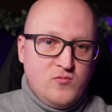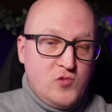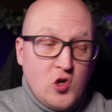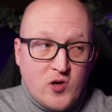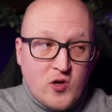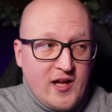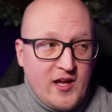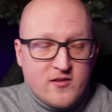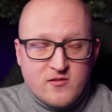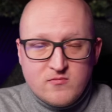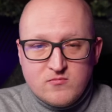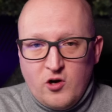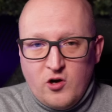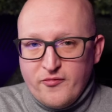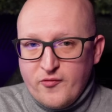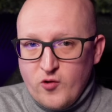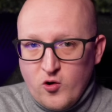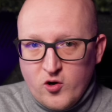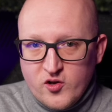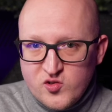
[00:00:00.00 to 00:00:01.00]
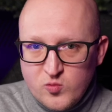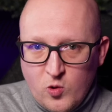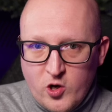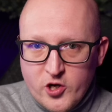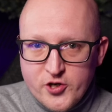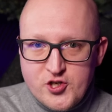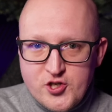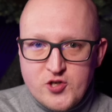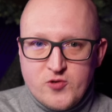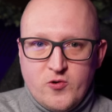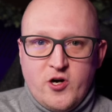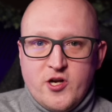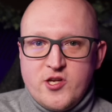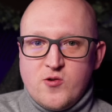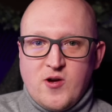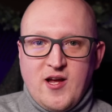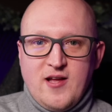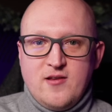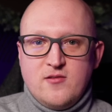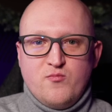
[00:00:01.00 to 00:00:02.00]
You can, of course, watch or
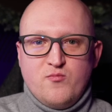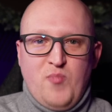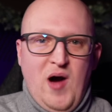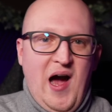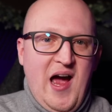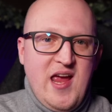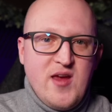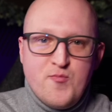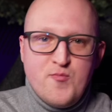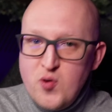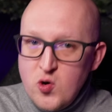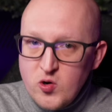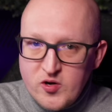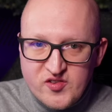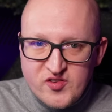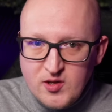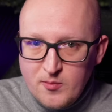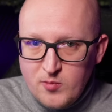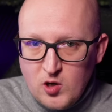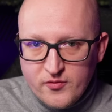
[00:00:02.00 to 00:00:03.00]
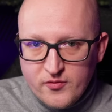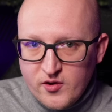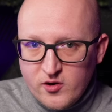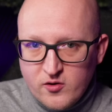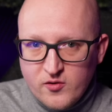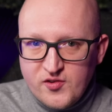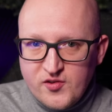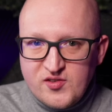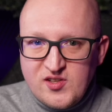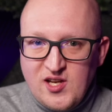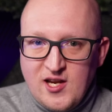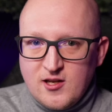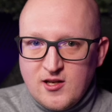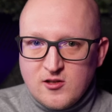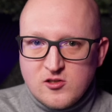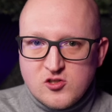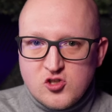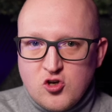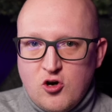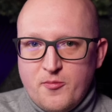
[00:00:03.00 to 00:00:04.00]
you can buy books about those
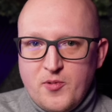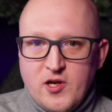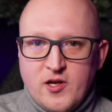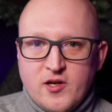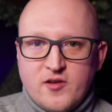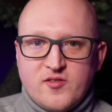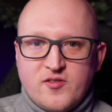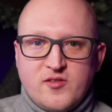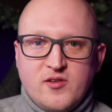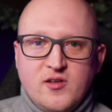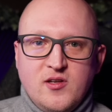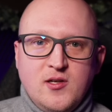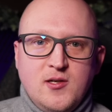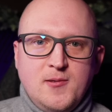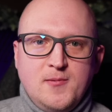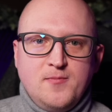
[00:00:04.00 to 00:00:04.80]
technical topics.